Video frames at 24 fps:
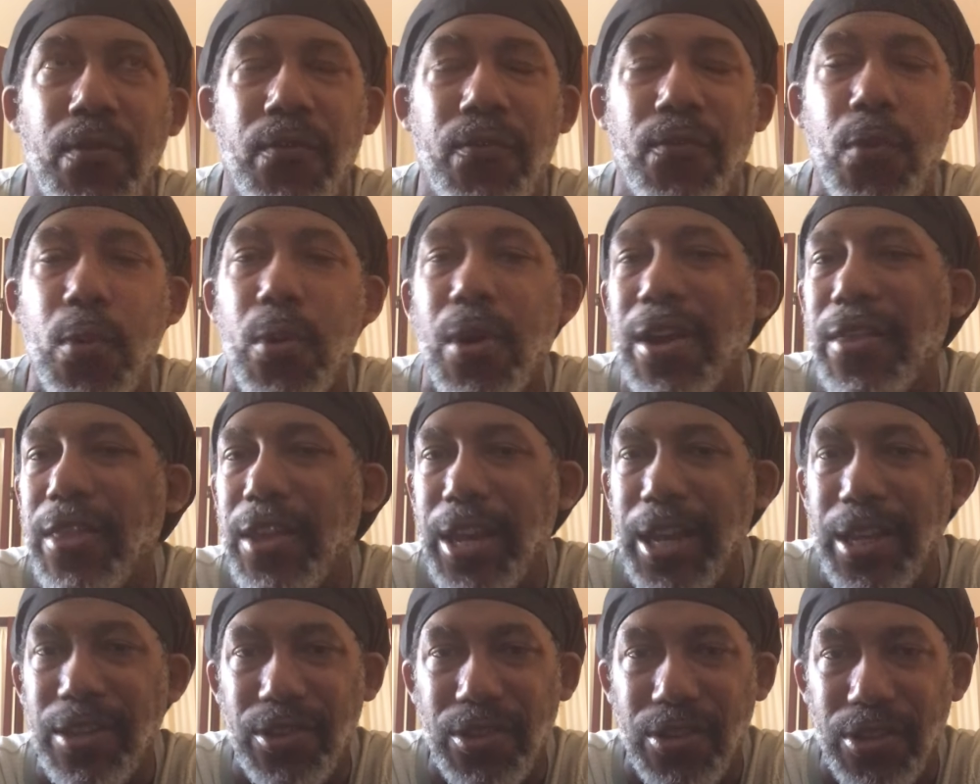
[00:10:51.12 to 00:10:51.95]
4 other
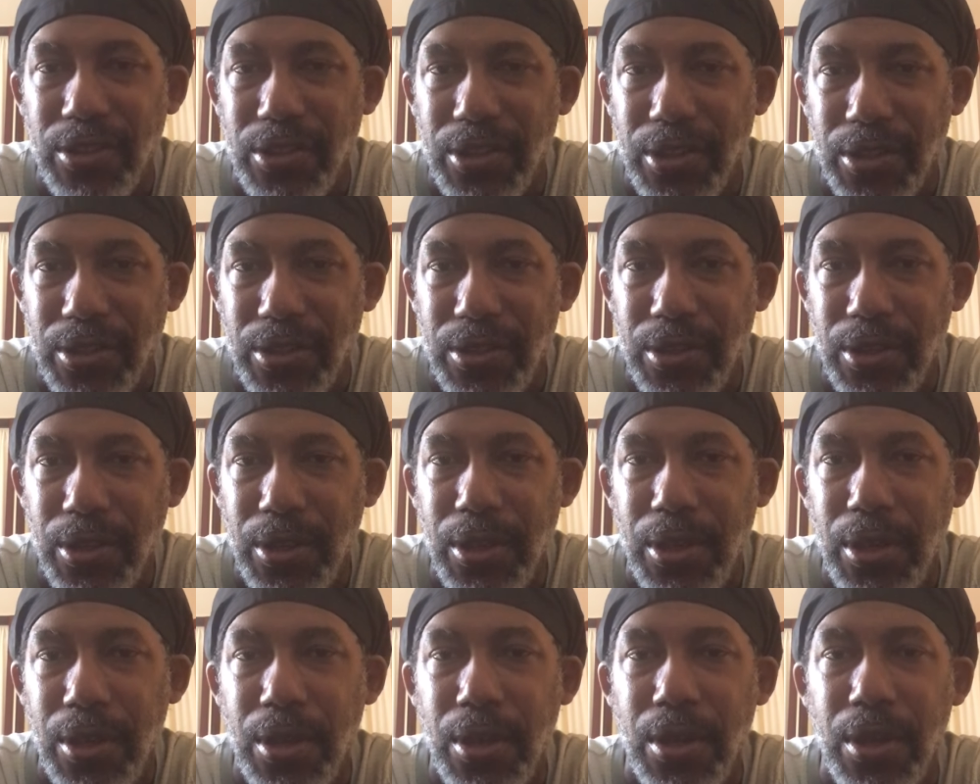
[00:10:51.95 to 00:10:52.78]
instances
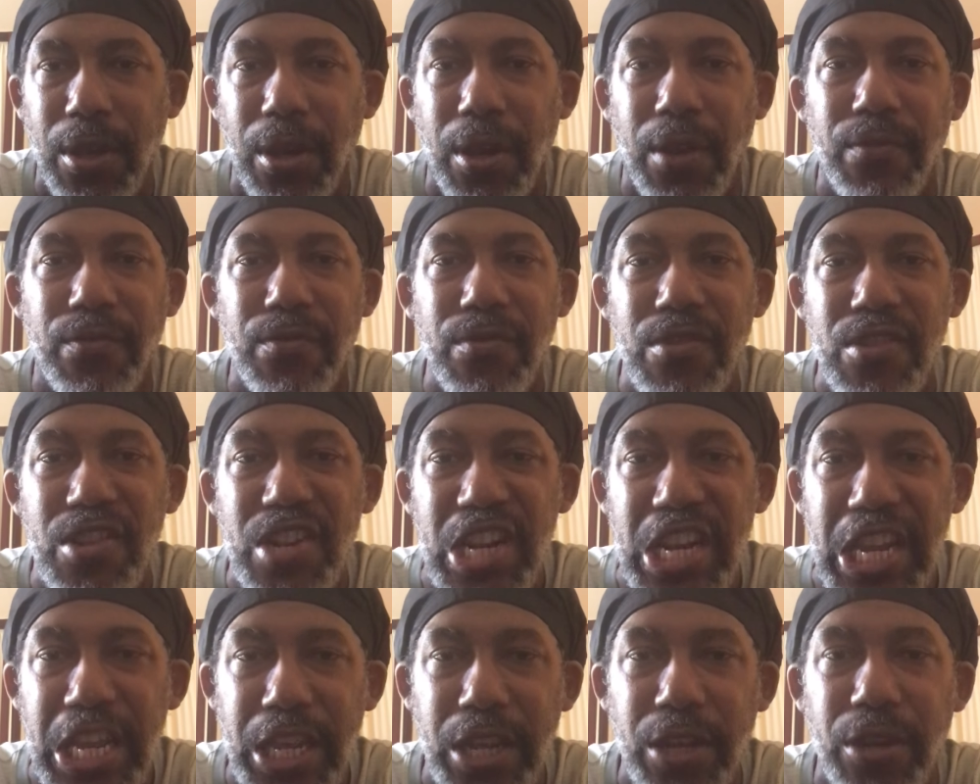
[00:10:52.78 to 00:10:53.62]
of
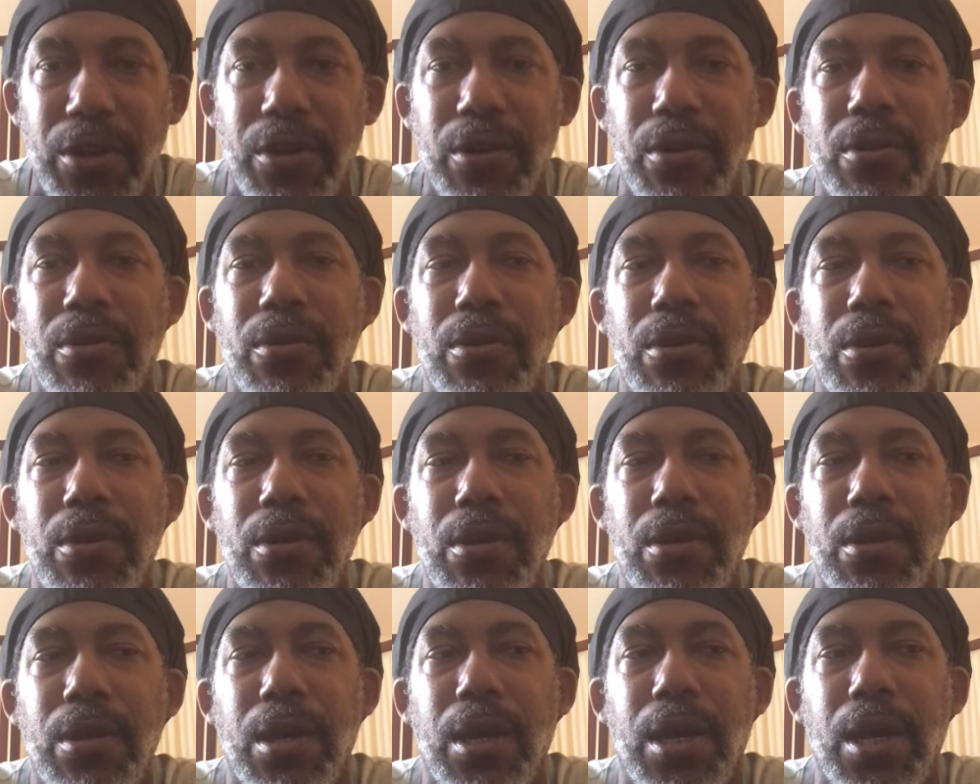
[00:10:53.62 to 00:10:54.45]
near
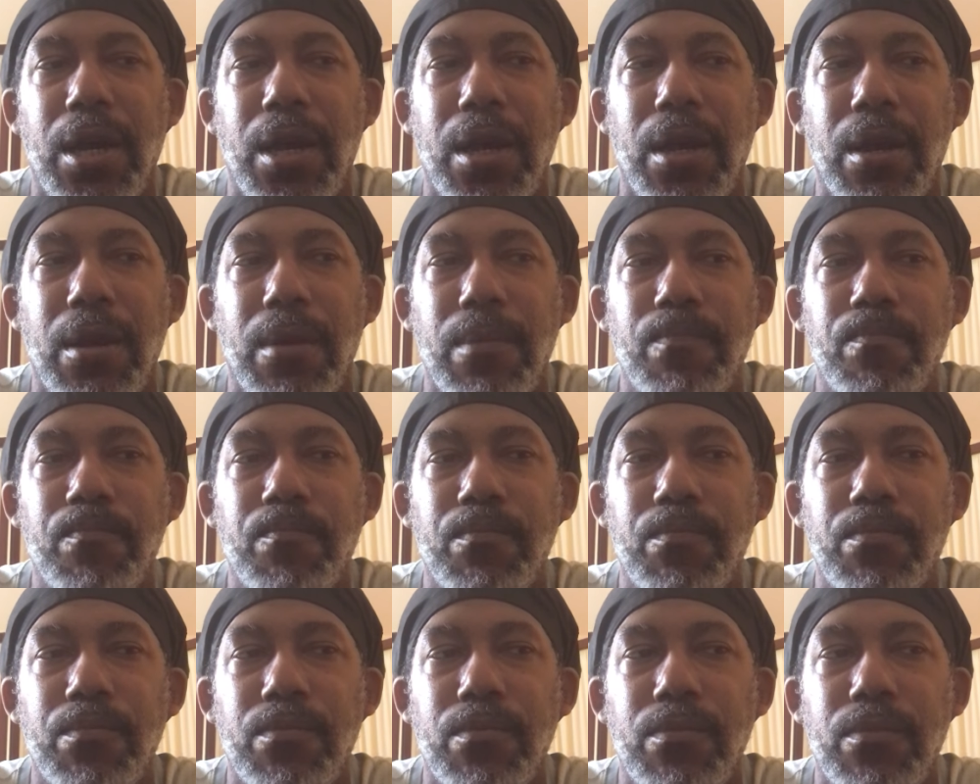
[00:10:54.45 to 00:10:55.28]

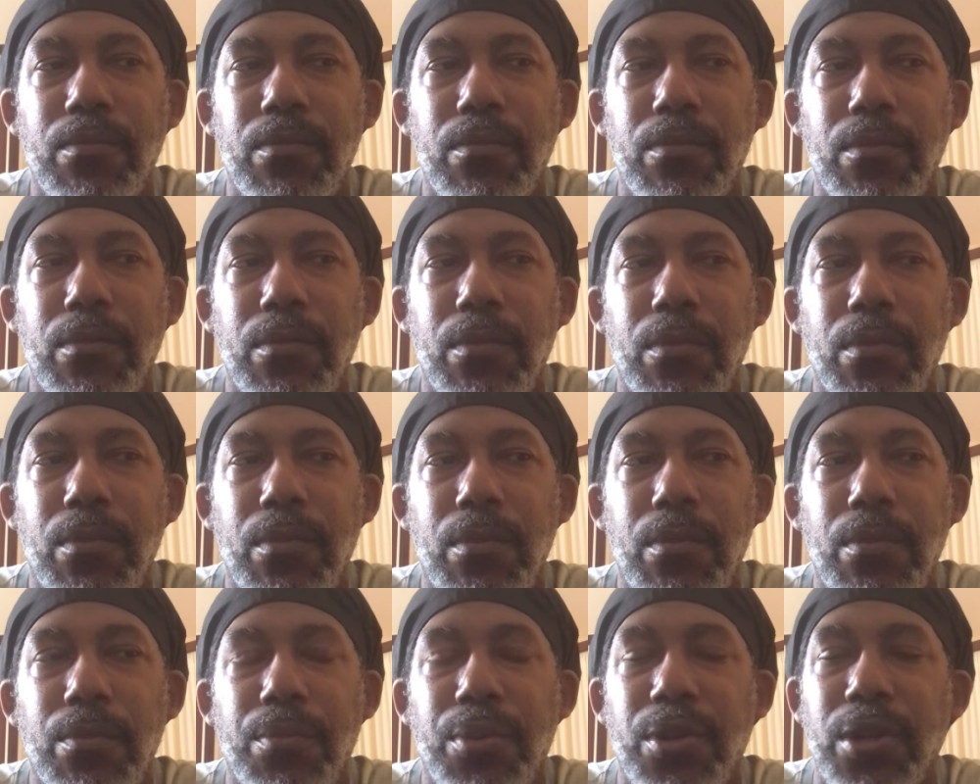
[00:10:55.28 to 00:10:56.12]
um,
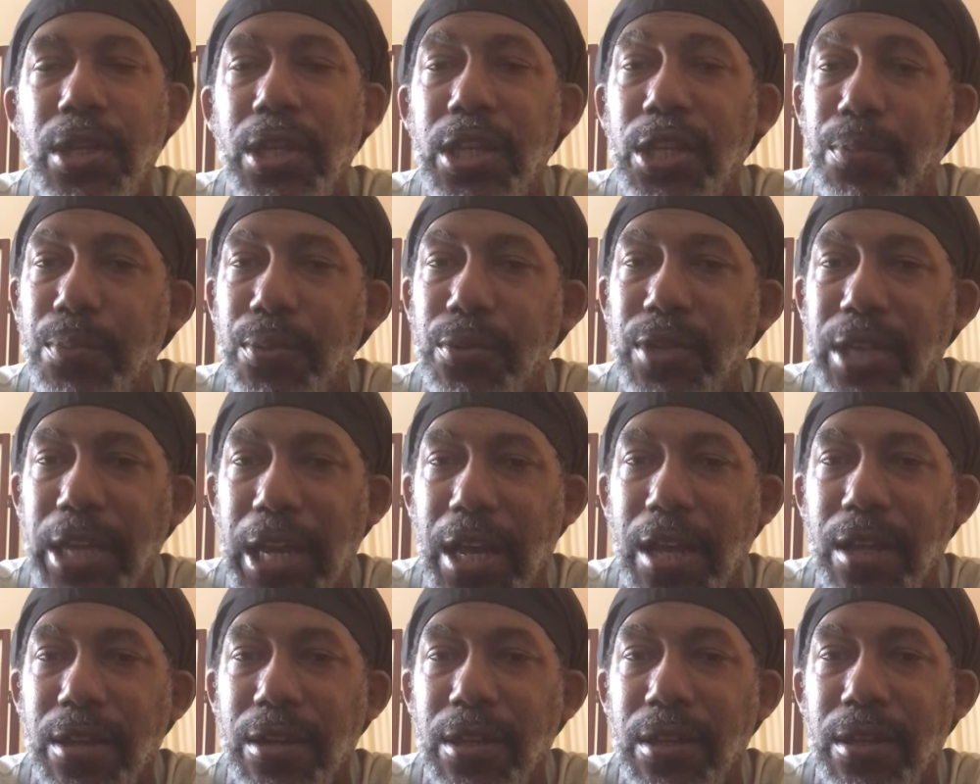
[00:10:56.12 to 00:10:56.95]
police
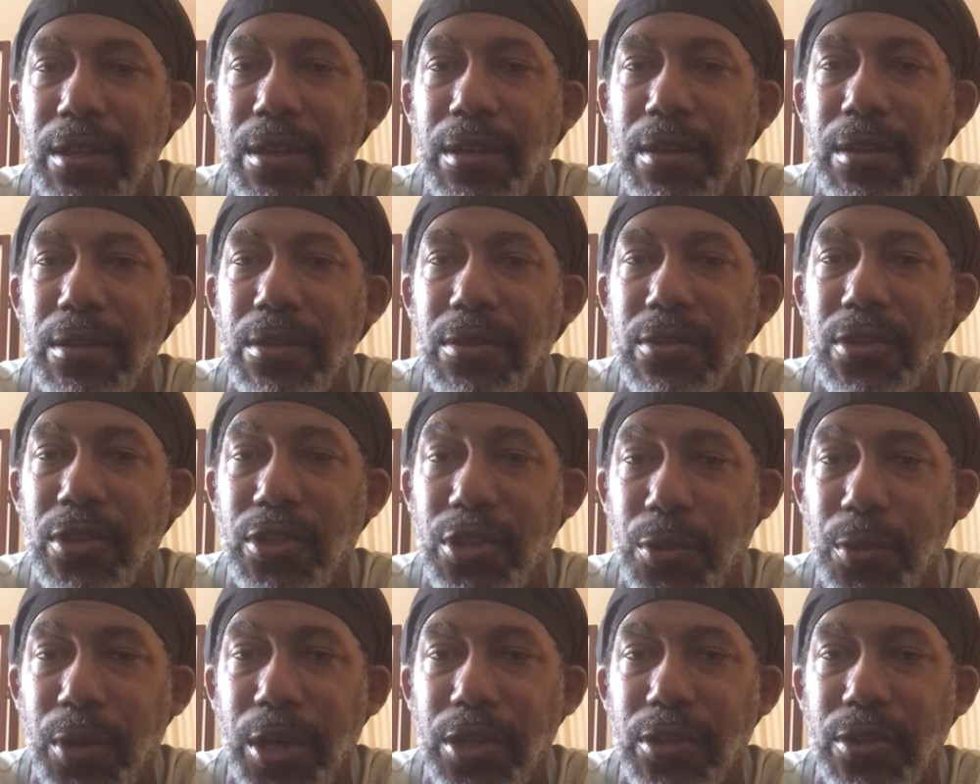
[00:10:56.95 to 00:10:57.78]
brutality
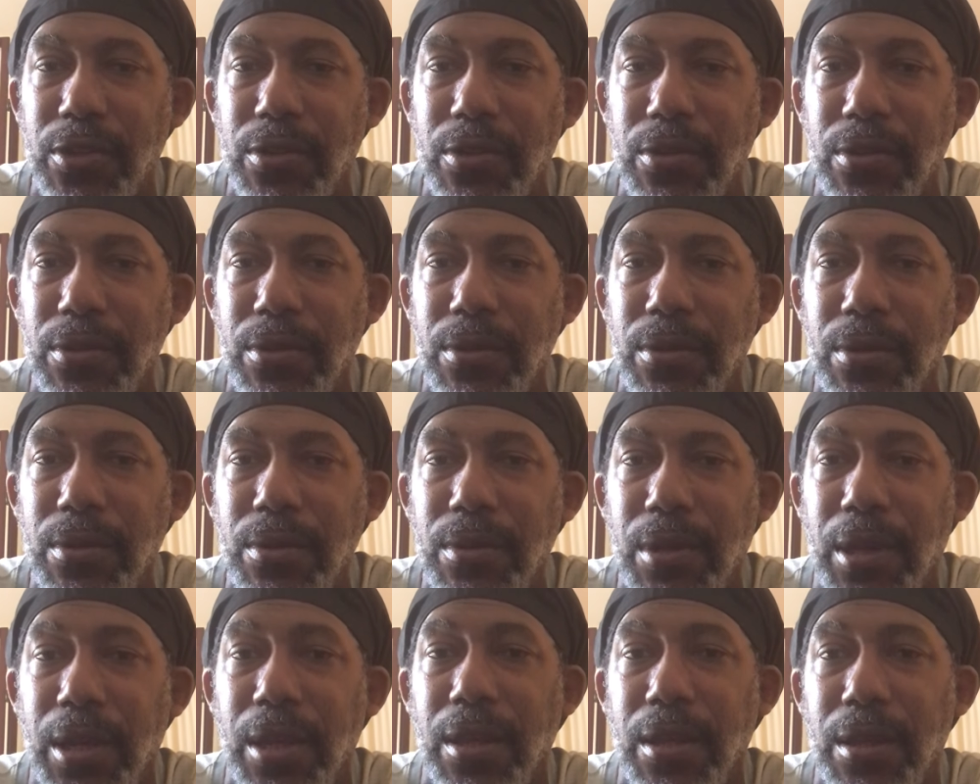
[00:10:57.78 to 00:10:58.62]
situations,
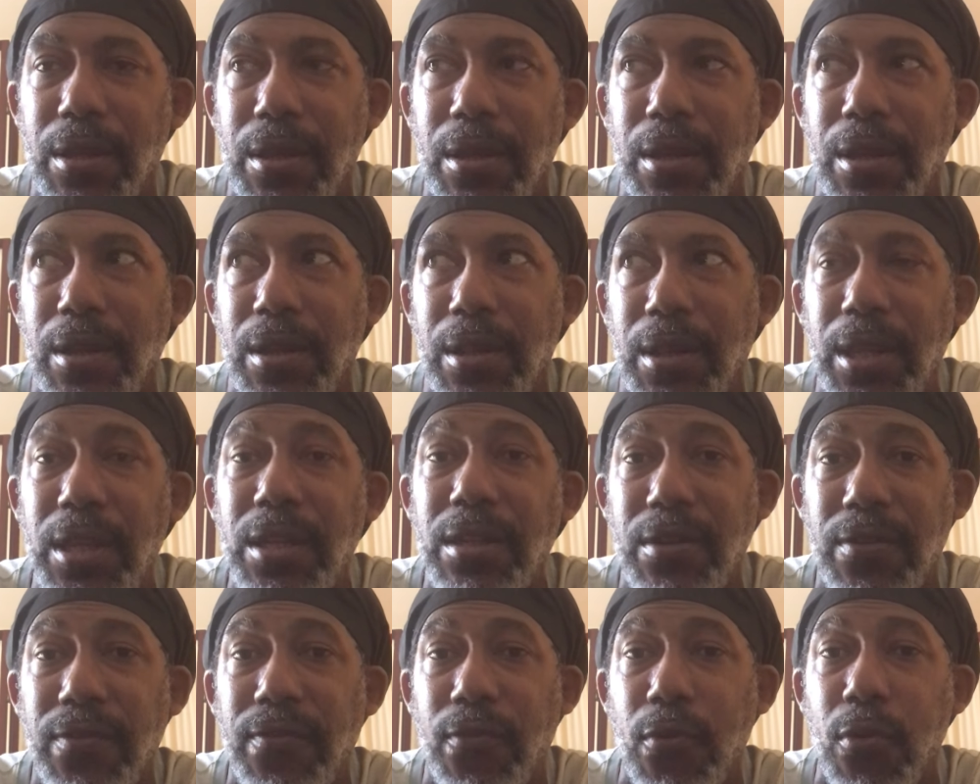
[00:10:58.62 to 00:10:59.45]
at least
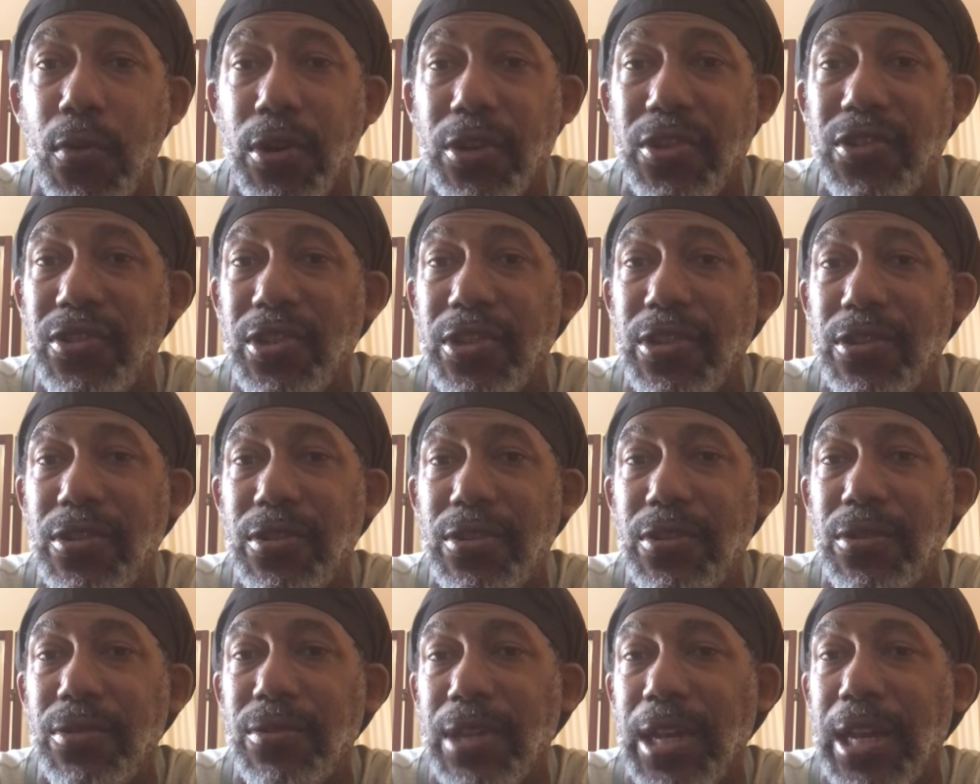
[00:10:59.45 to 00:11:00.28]
4 since
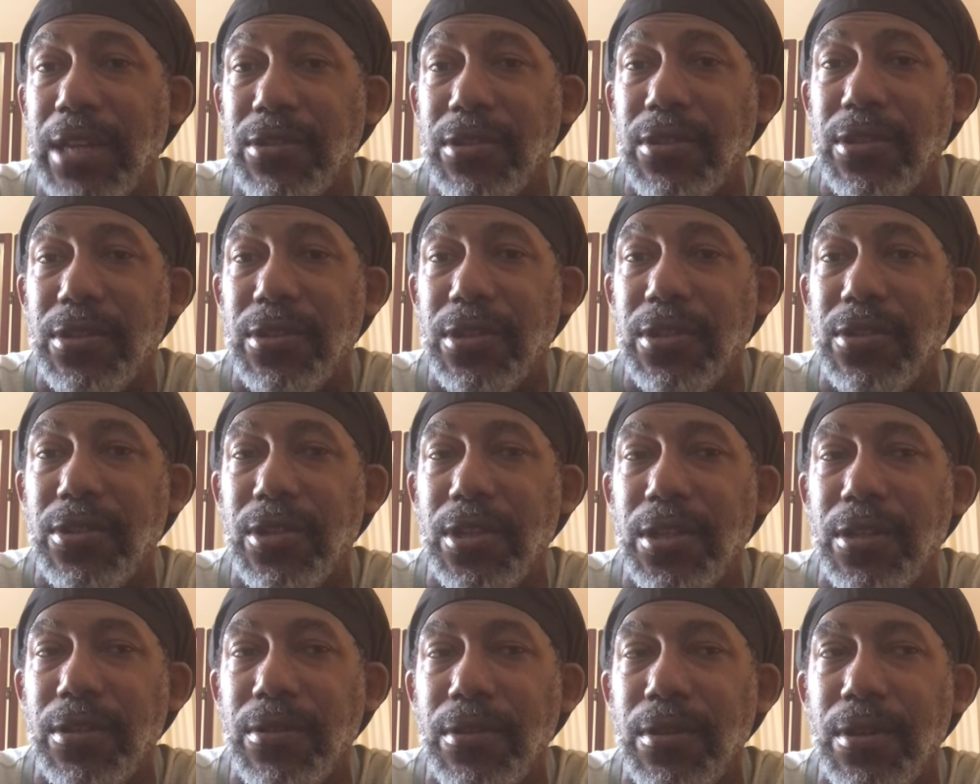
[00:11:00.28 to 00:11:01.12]

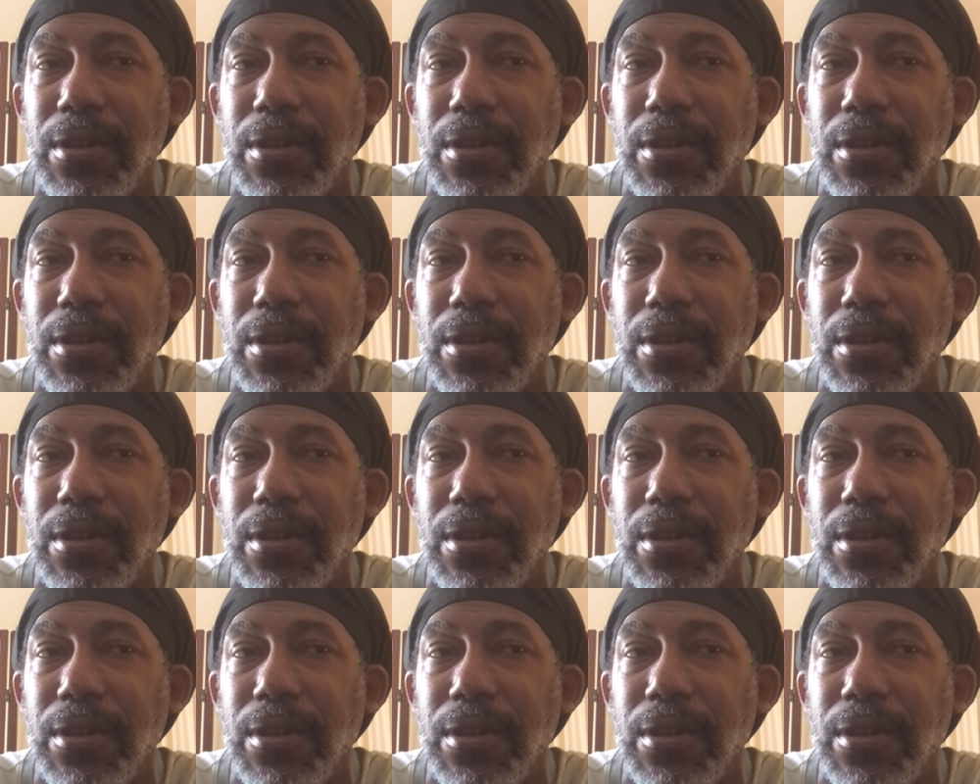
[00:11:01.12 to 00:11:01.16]
2016.